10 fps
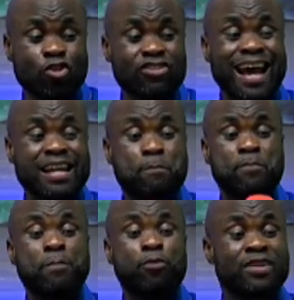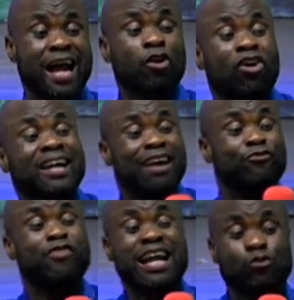are the people that God can
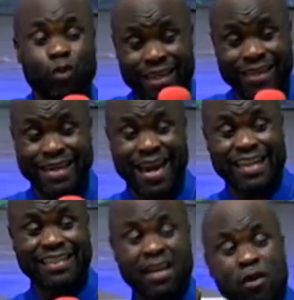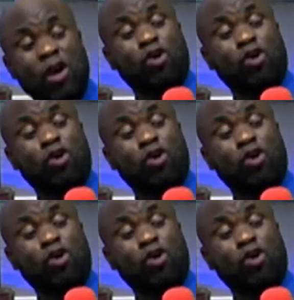fight with in the night, and they wake up